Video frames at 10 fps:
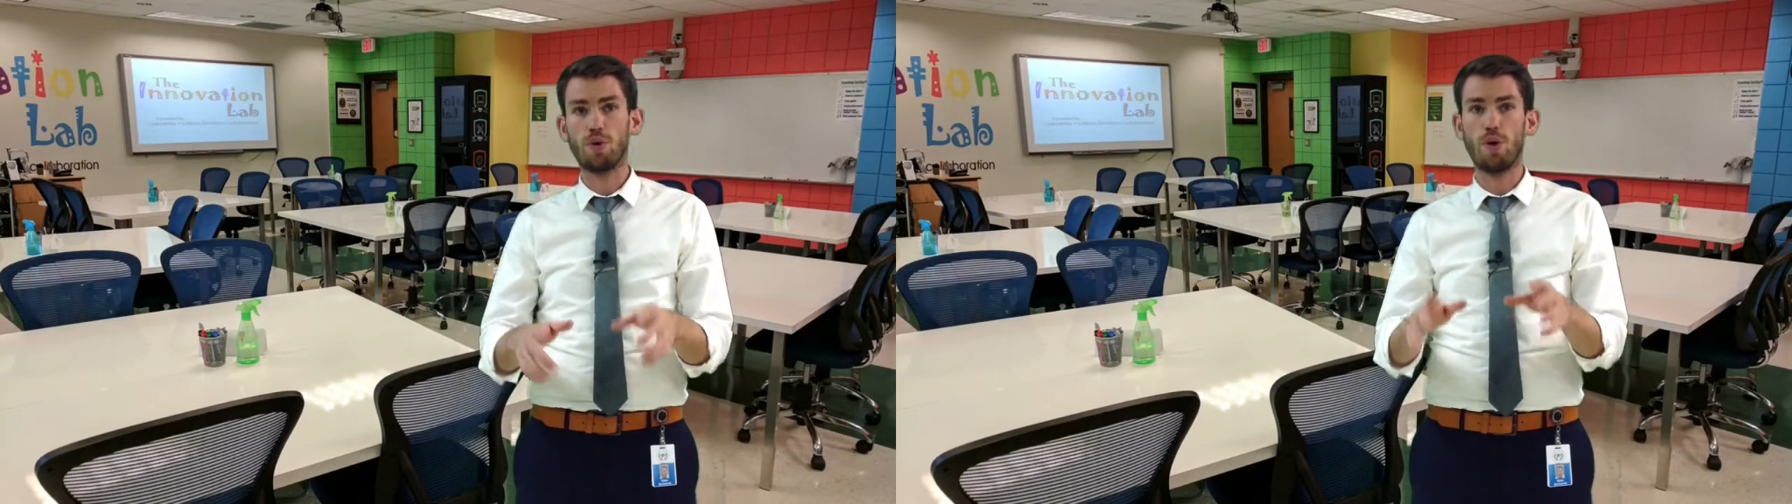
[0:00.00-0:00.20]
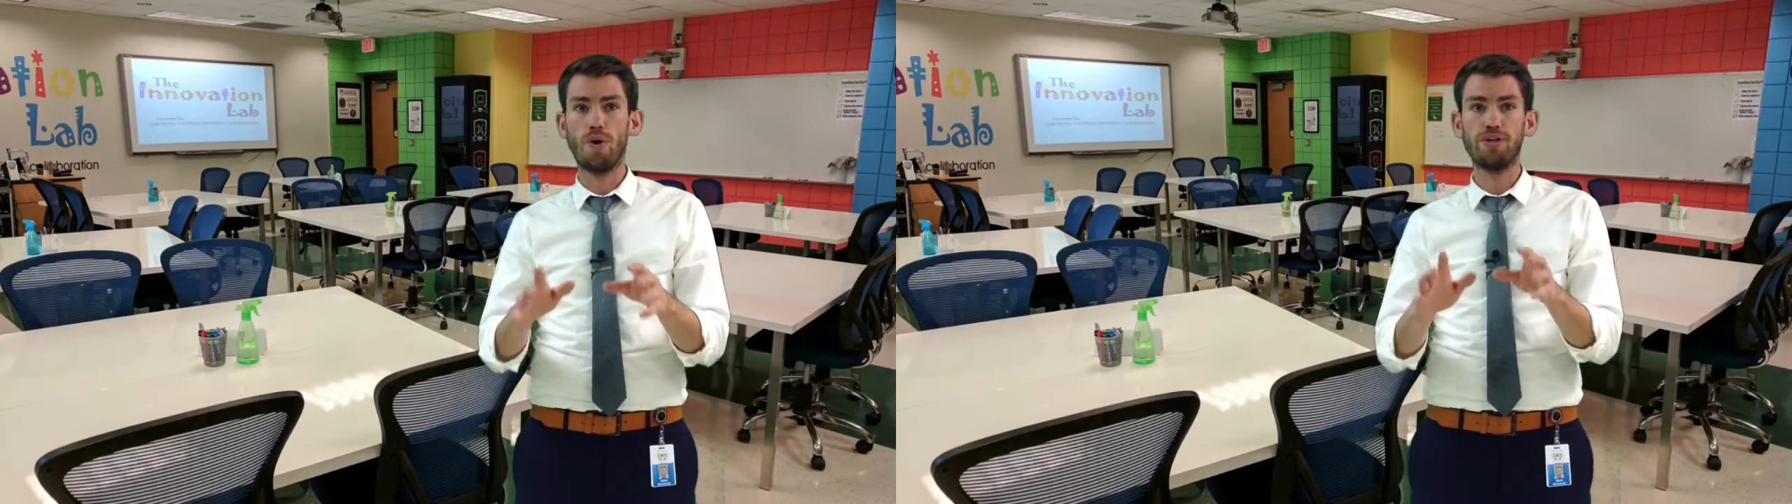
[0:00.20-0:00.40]

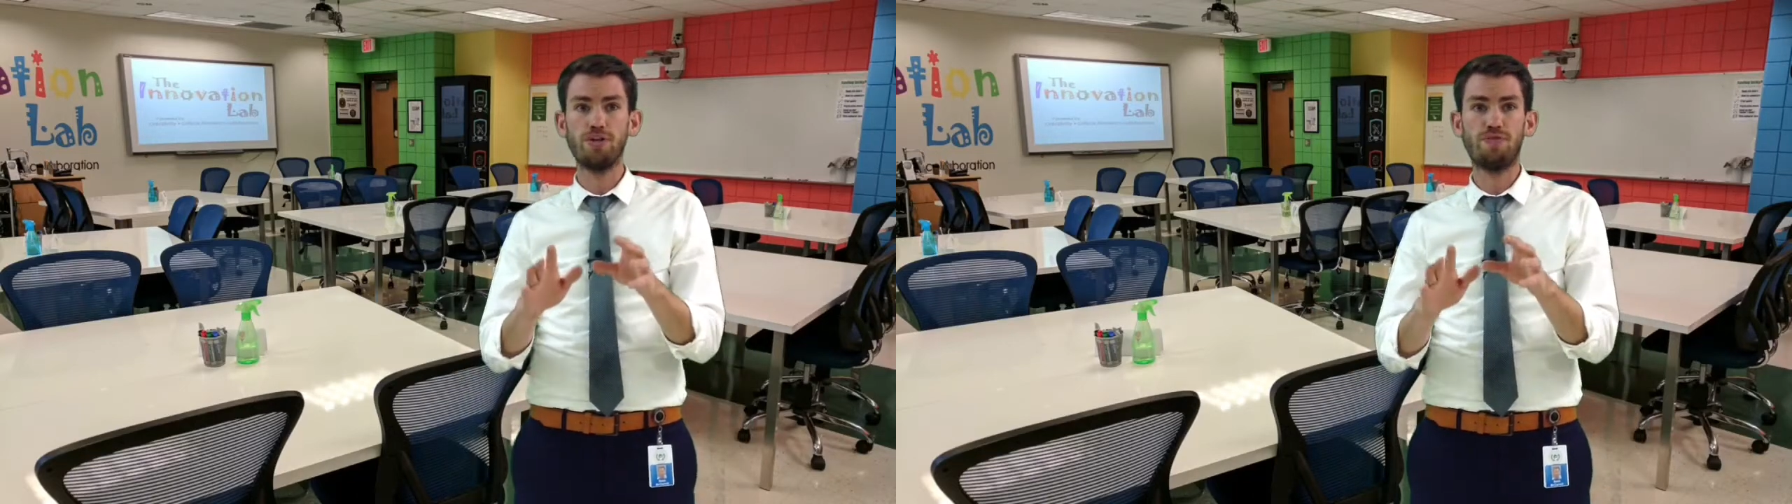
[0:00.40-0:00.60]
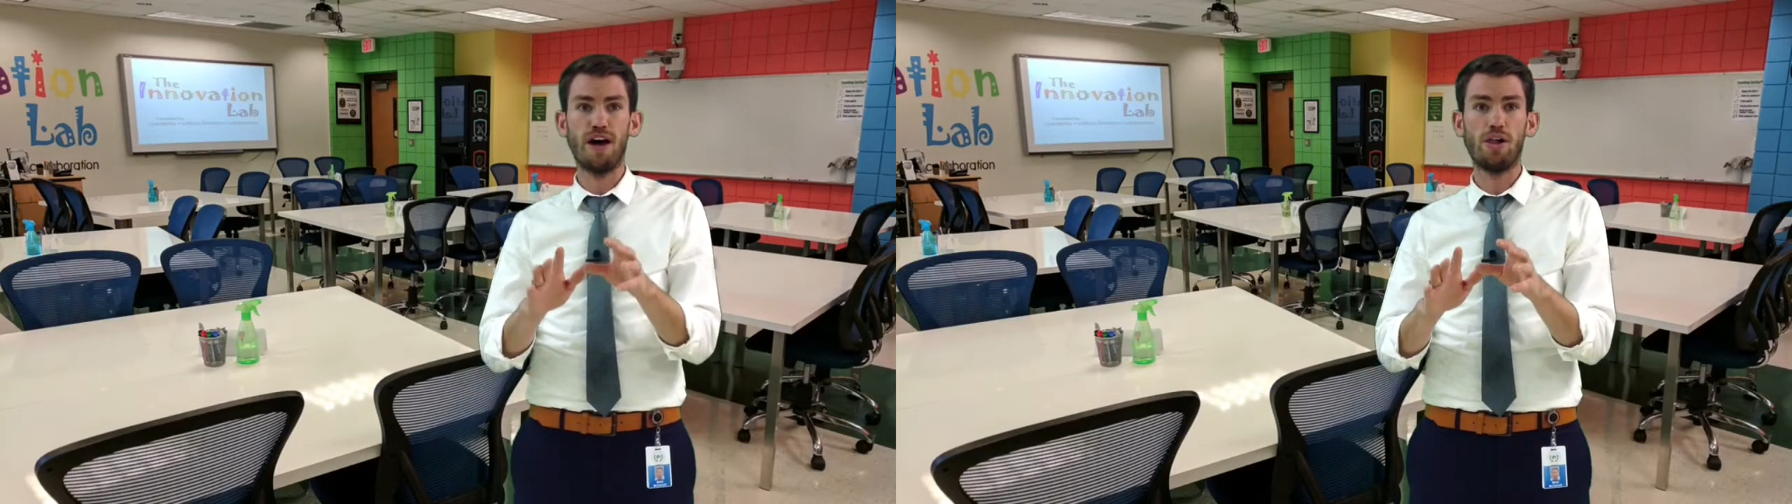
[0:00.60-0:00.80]
we're going
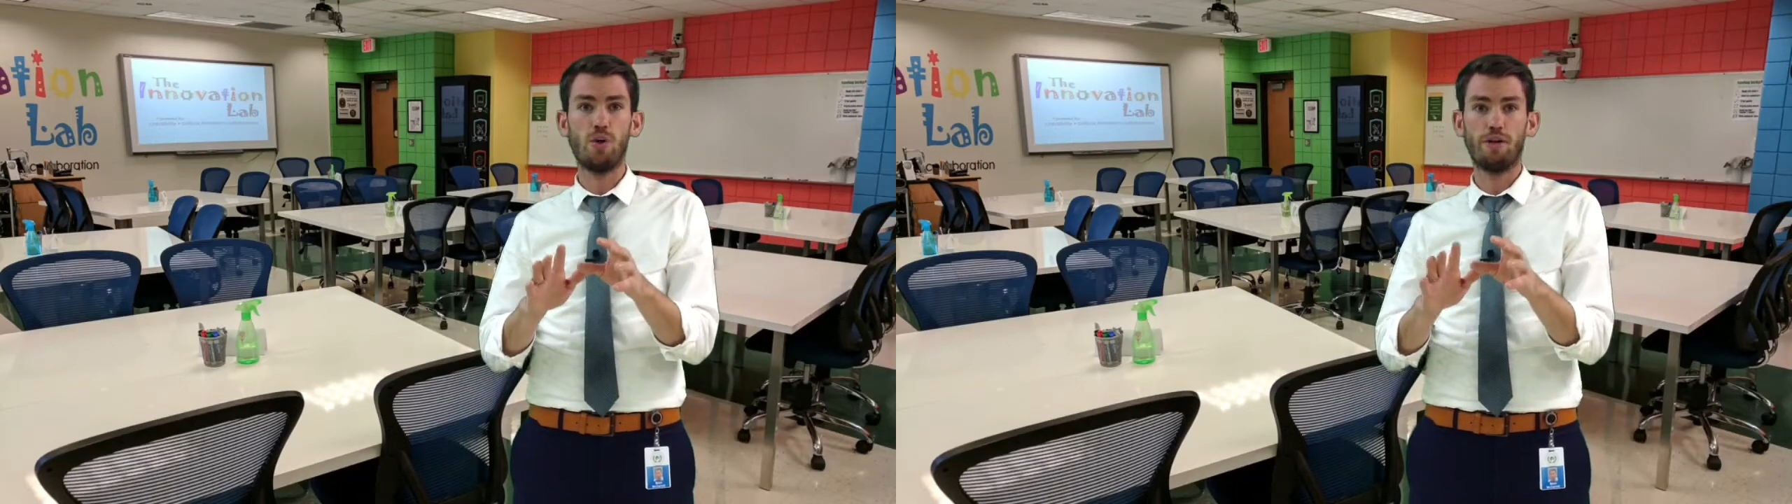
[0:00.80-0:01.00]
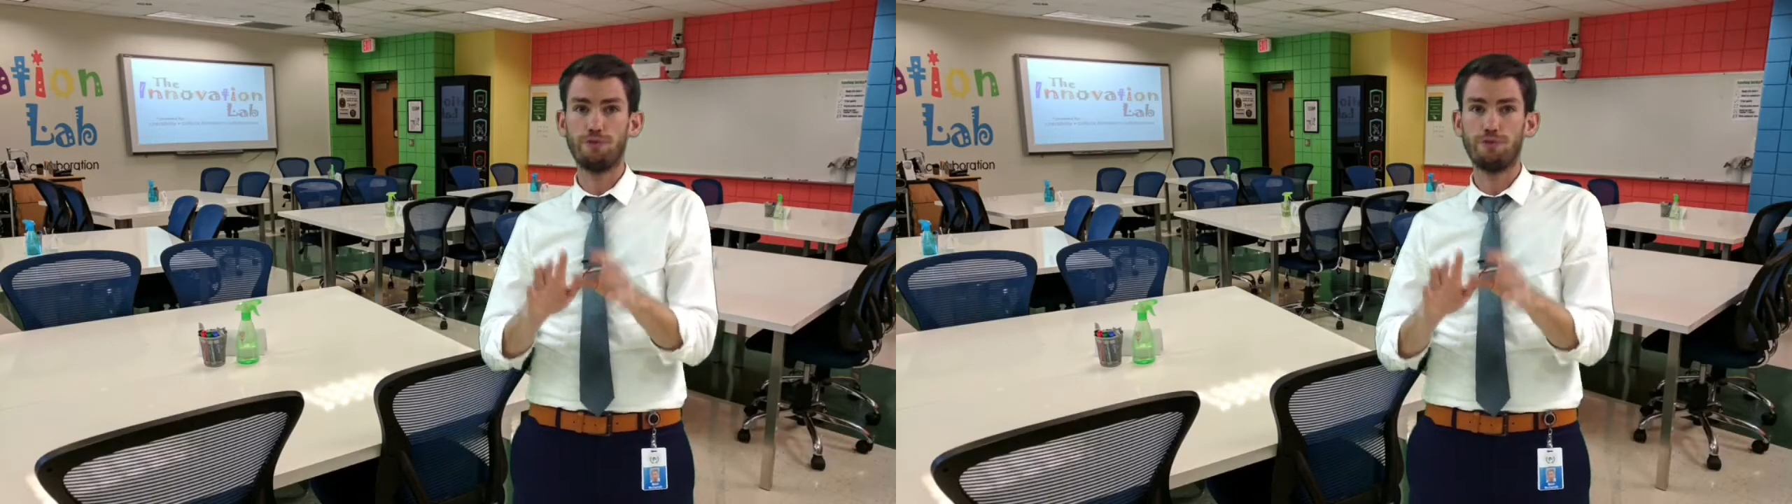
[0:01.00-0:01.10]
to follow our